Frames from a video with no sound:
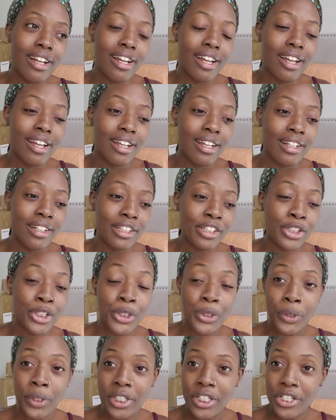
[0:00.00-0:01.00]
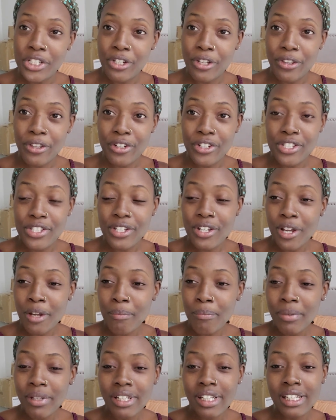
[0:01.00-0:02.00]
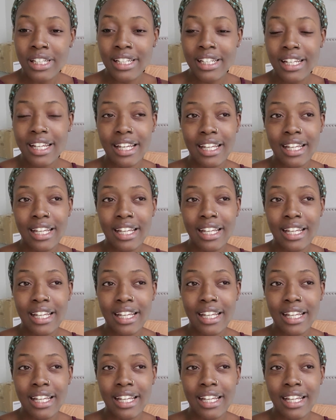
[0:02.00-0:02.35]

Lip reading: and enjoying each other's company